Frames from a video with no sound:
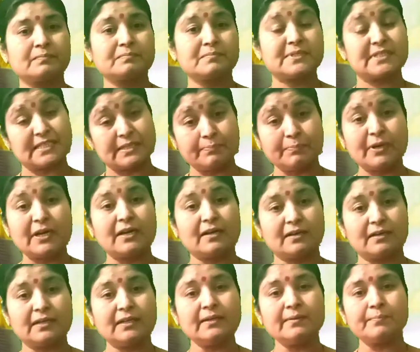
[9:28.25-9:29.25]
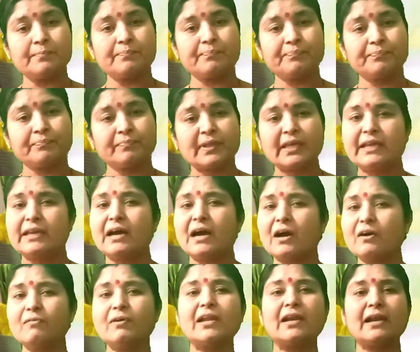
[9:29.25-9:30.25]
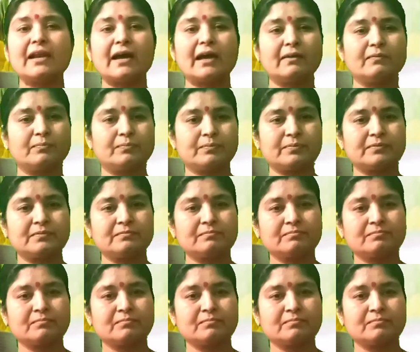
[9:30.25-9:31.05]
Similarly, in our life,